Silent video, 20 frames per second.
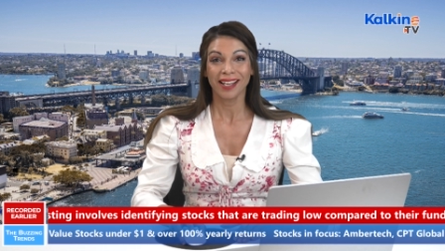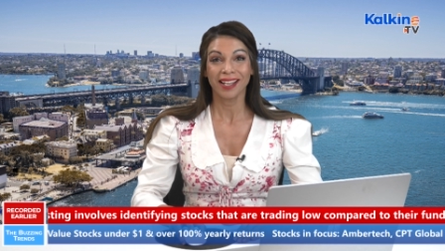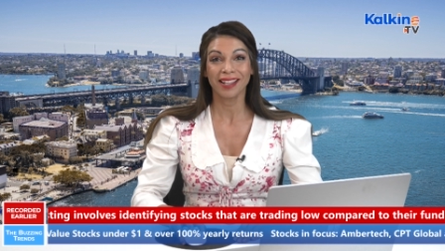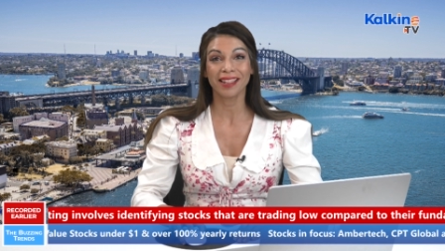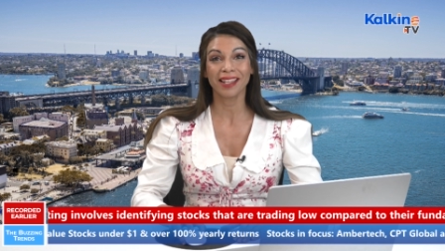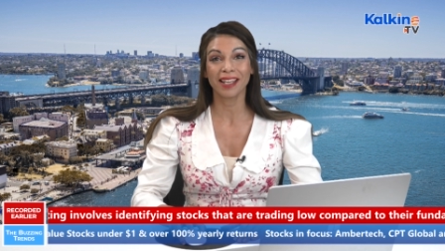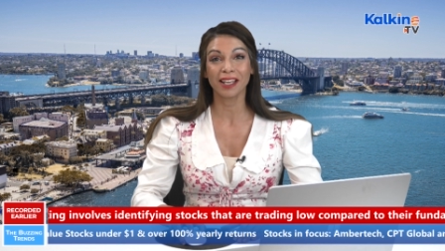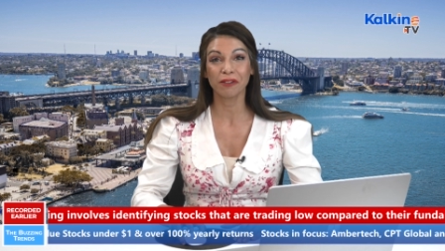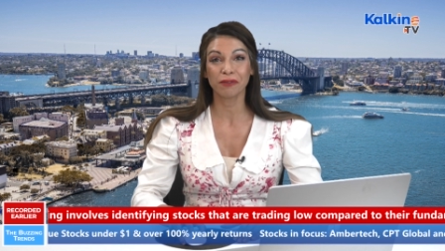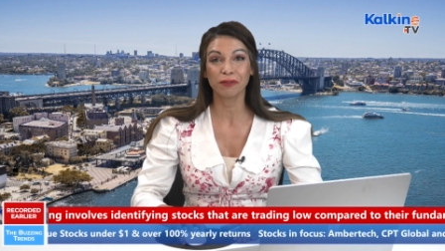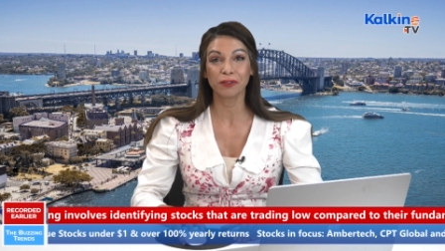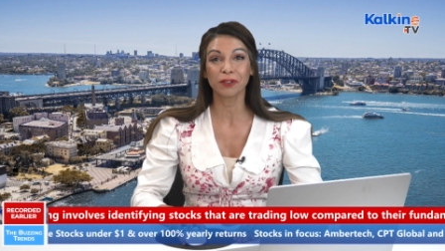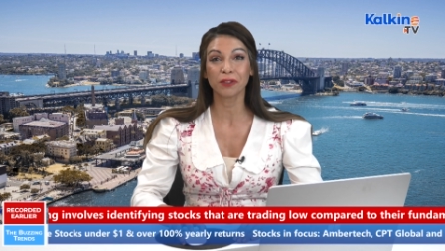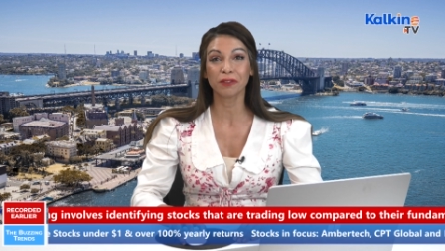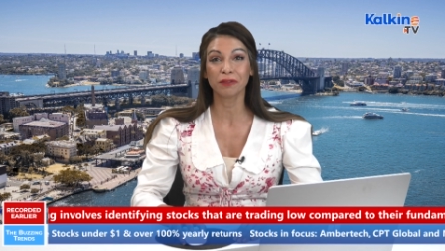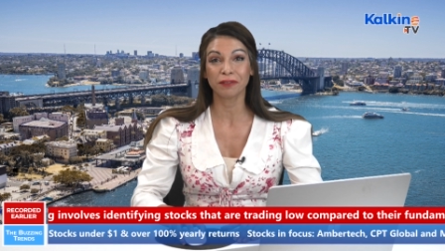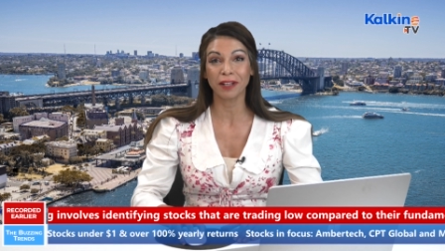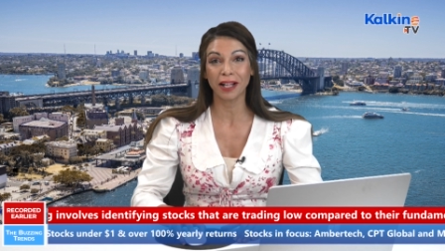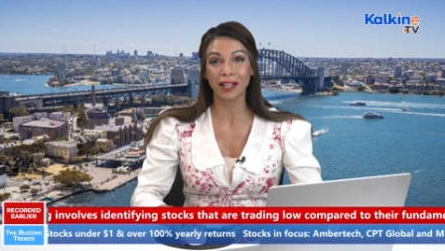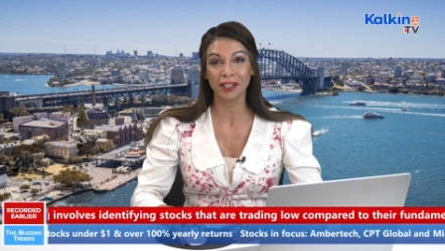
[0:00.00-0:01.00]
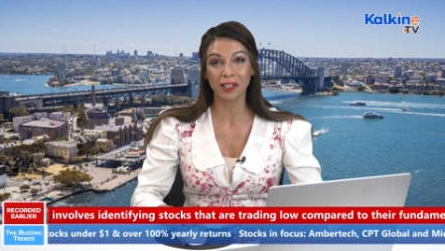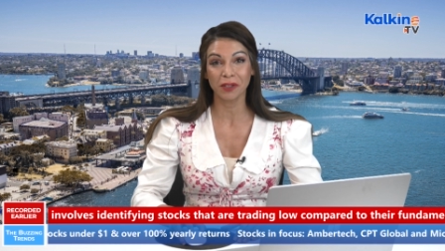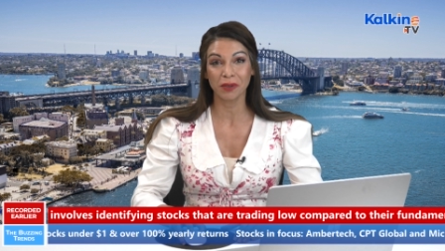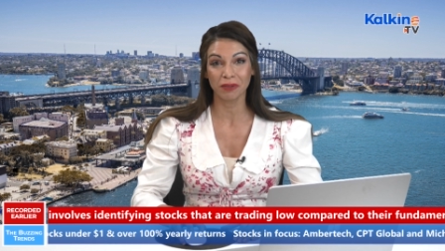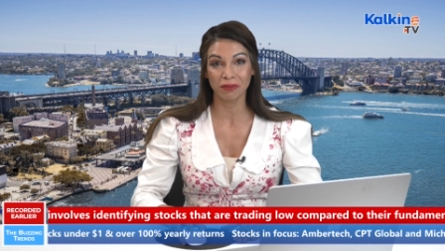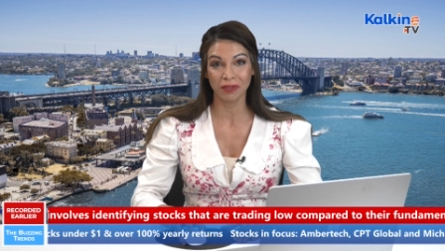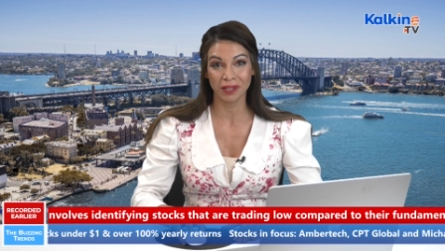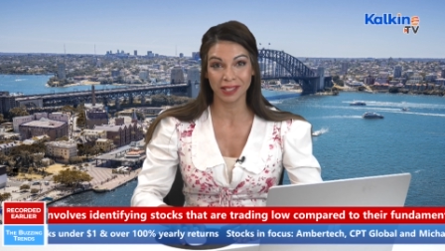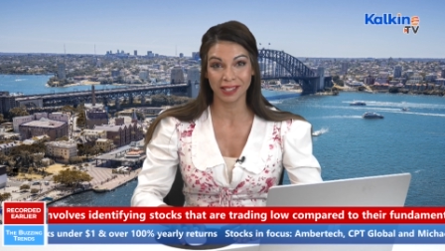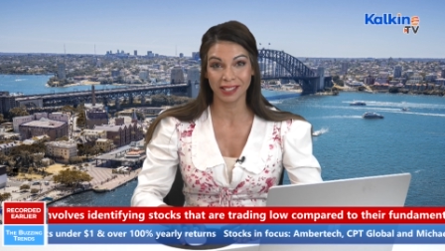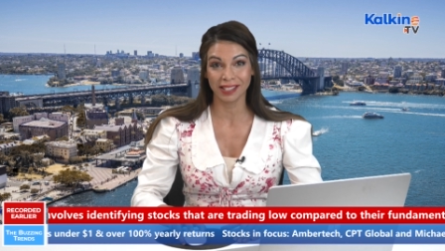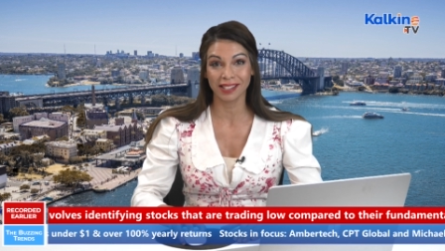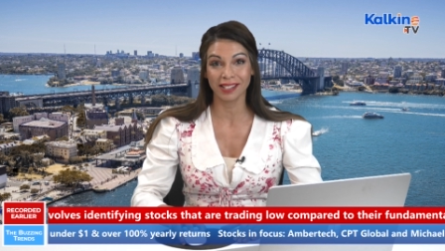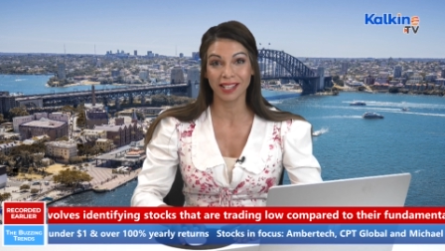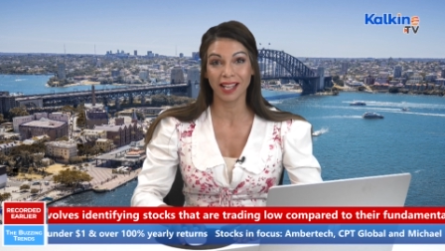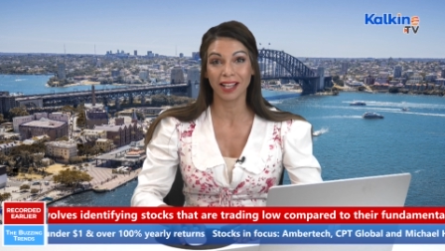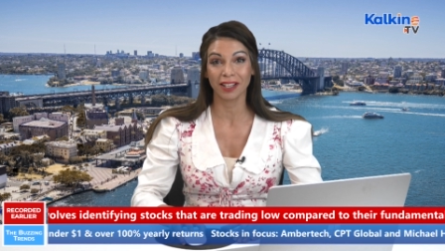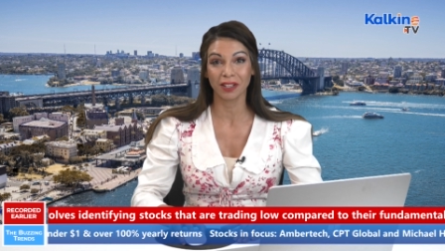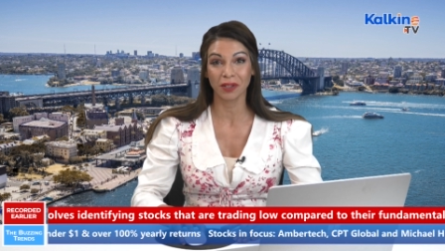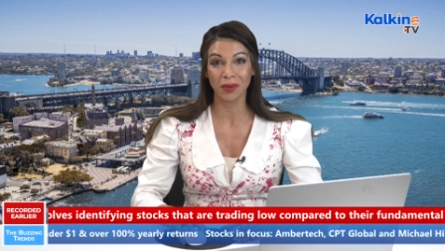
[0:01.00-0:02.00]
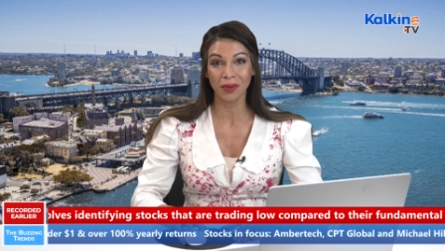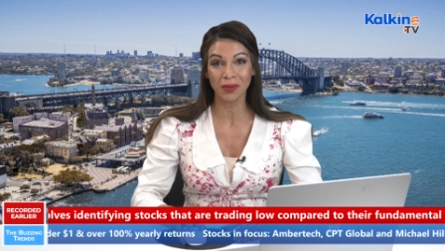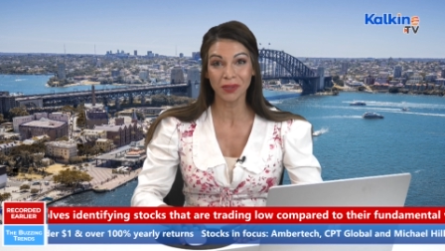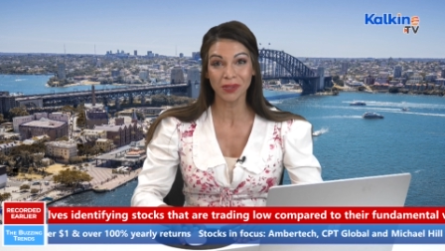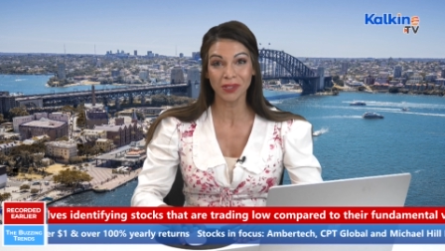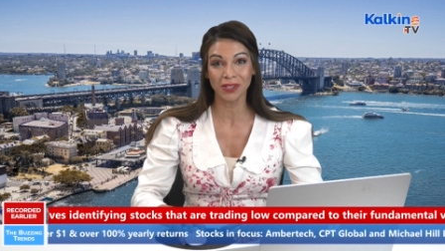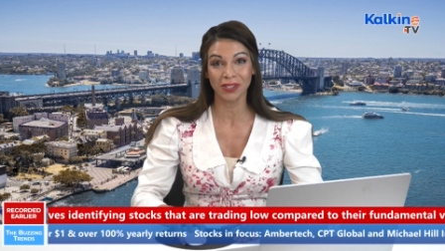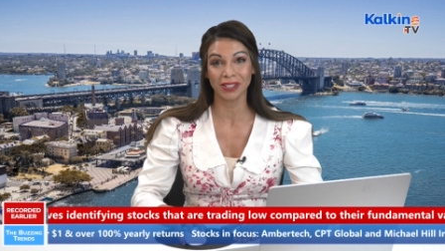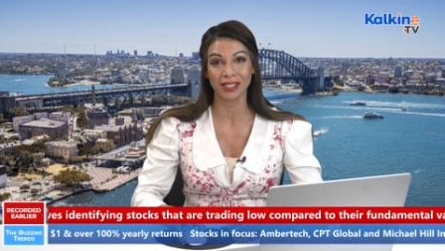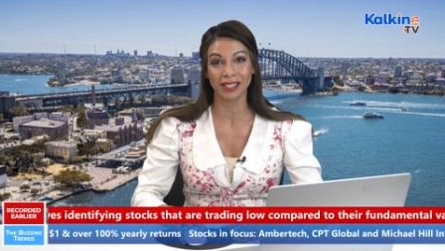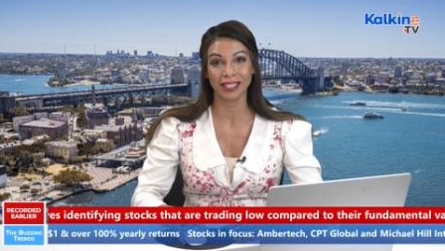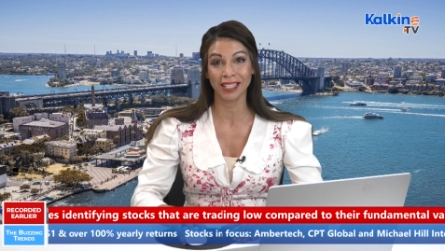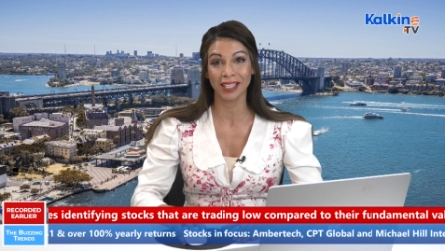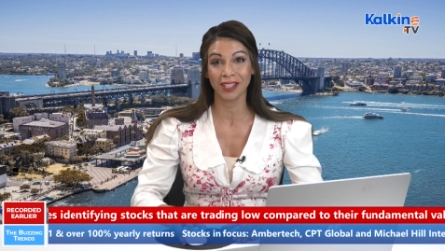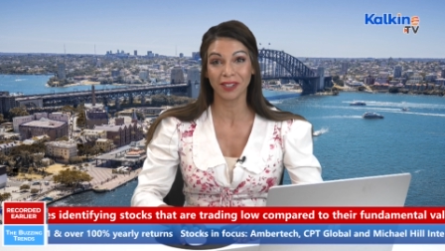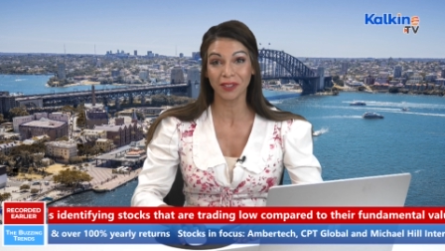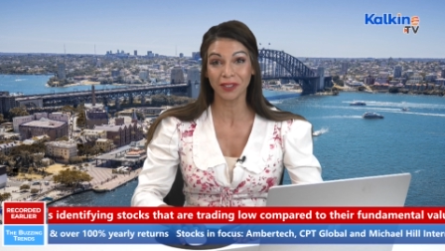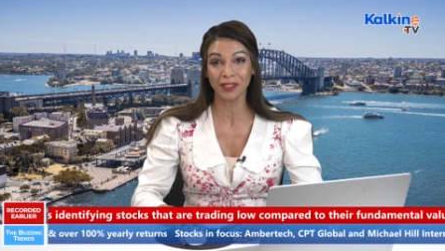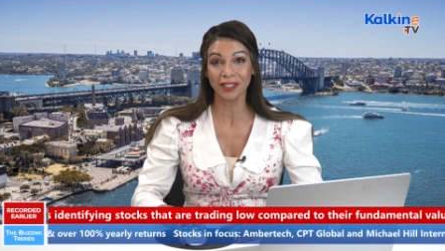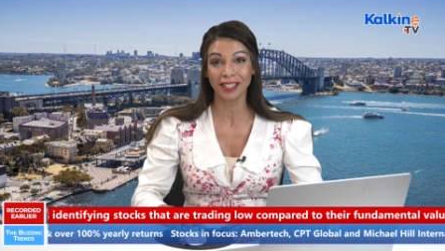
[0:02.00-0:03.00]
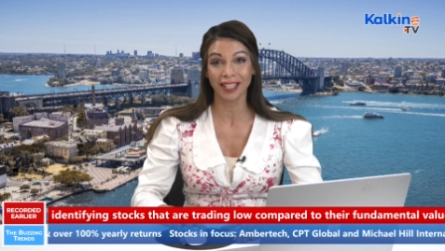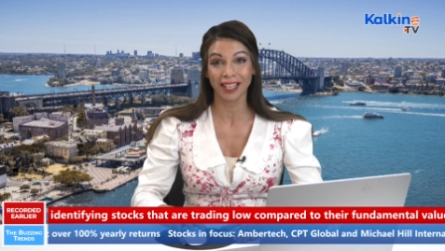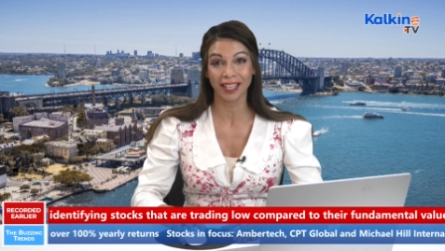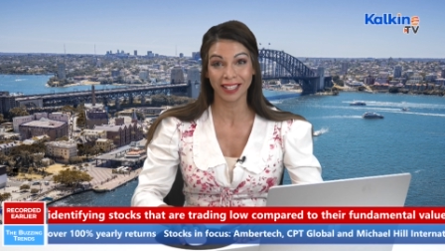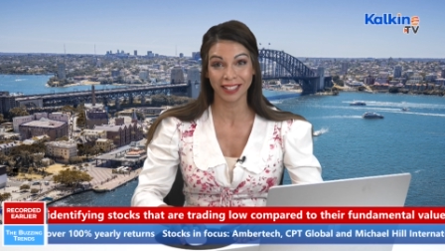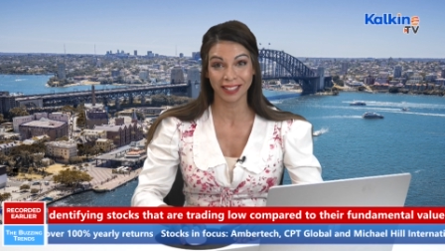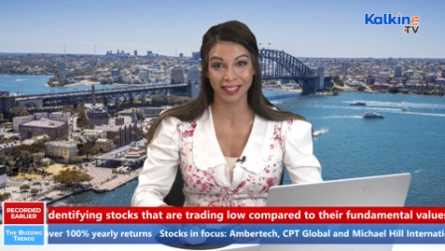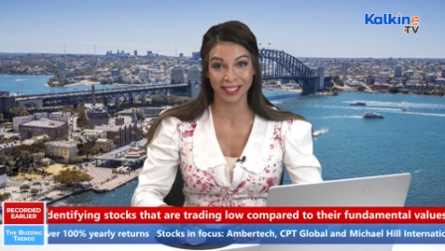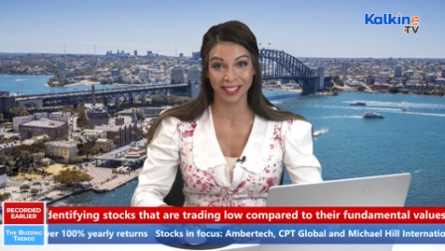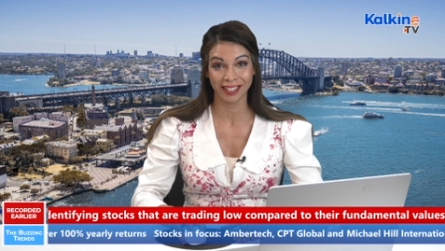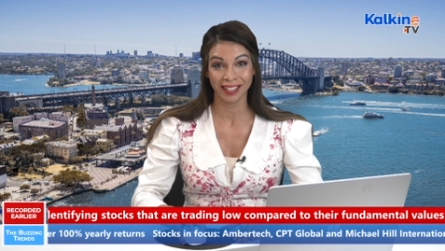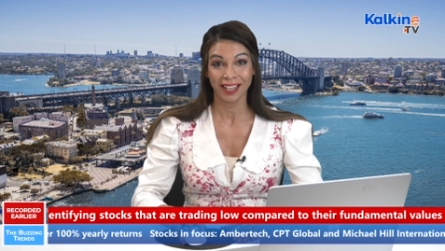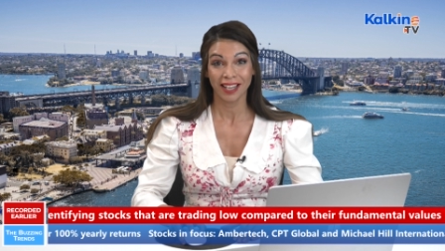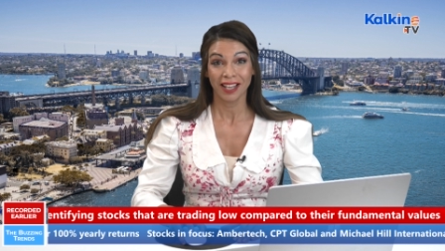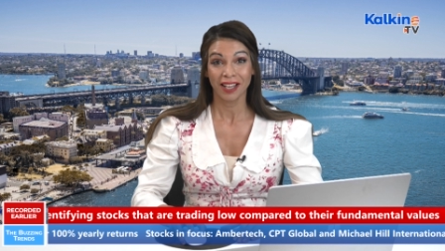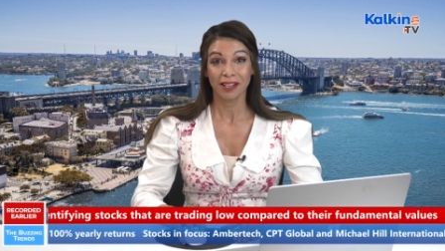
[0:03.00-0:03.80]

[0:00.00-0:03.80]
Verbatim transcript: and therefore value investors are constantly on a hunt